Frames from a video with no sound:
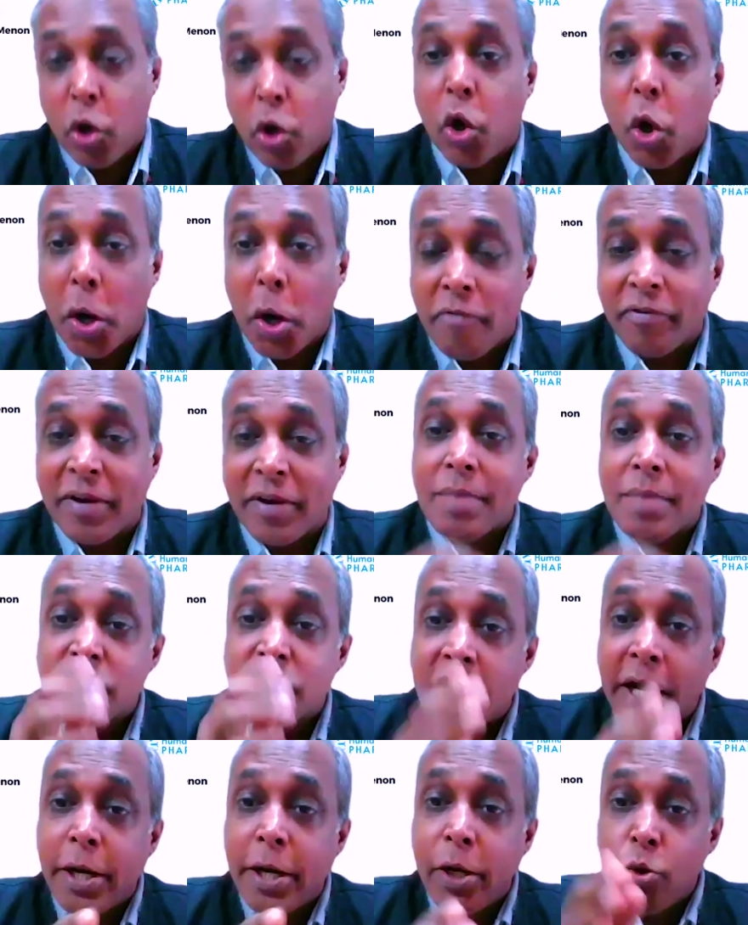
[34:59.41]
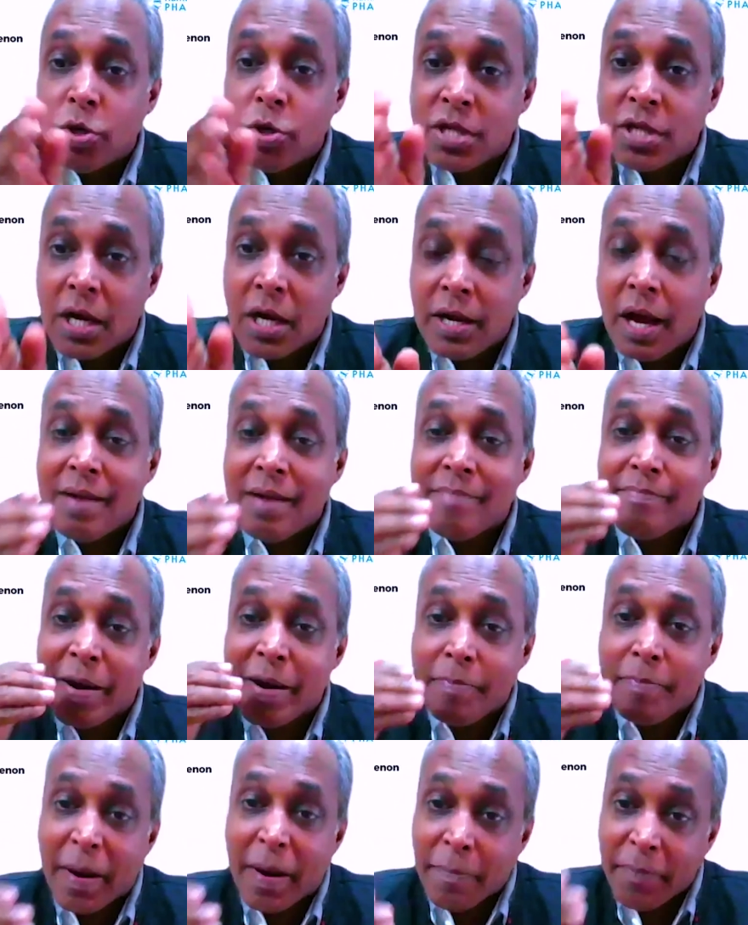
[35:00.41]
A lot of times schedules are done,
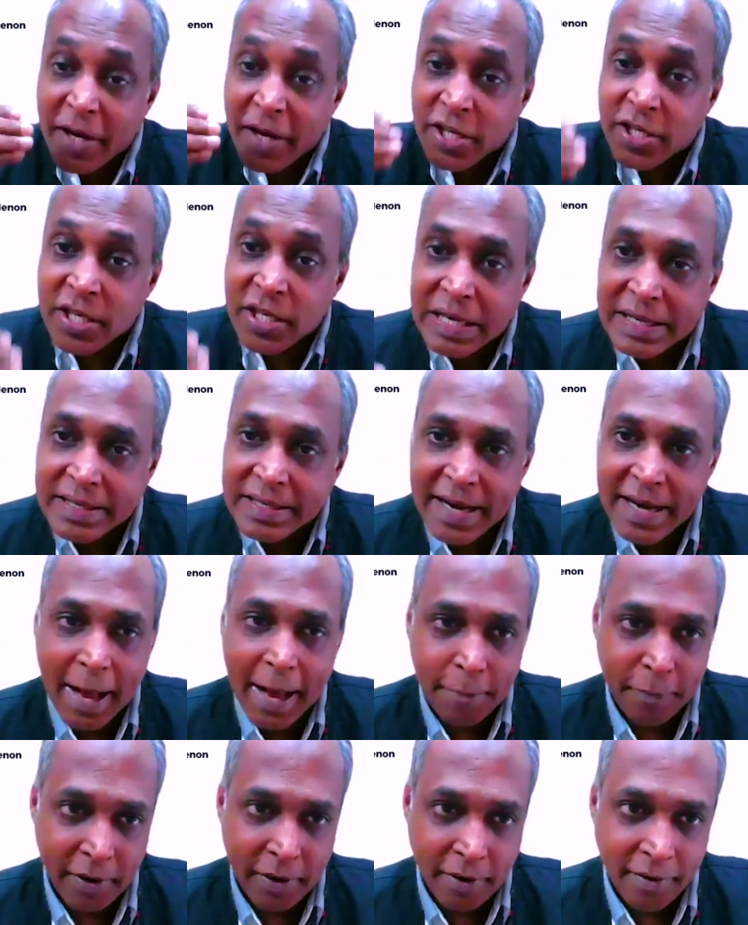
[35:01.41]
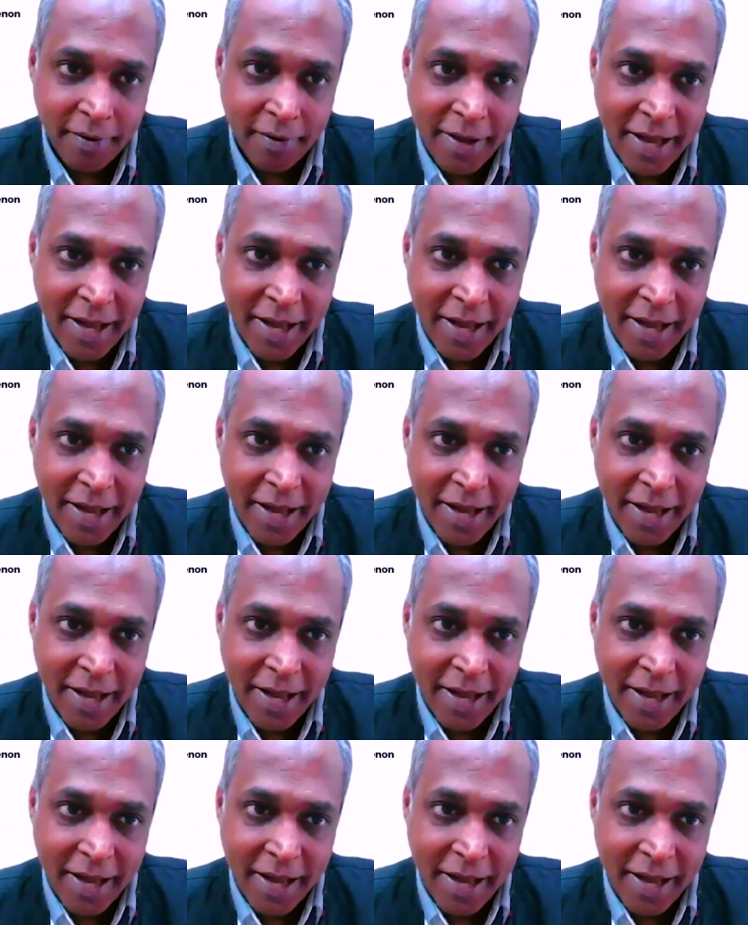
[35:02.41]
but preparation doesn't happen.